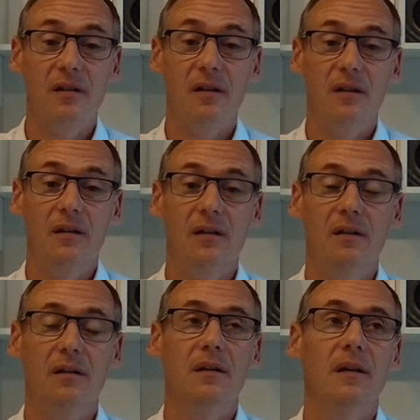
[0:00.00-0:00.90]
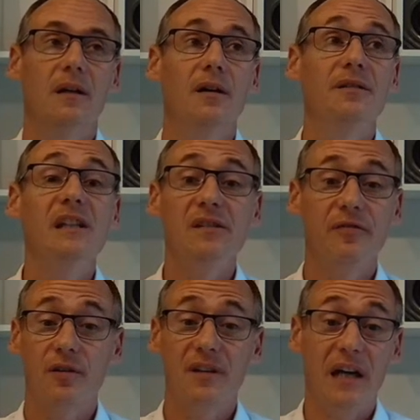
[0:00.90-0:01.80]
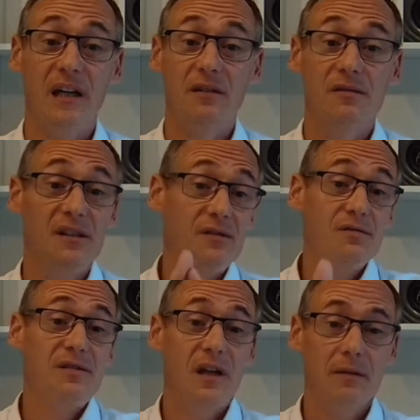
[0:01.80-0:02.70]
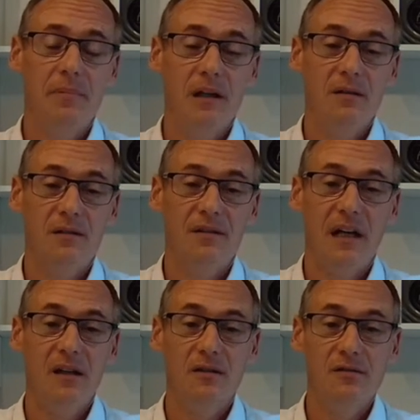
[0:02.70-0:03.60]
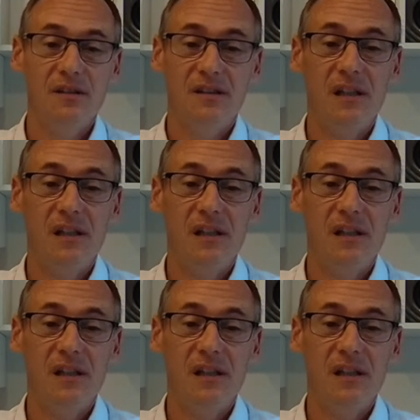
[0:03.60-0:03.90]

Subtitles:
a need for diagnosis, you start by a diagnosis.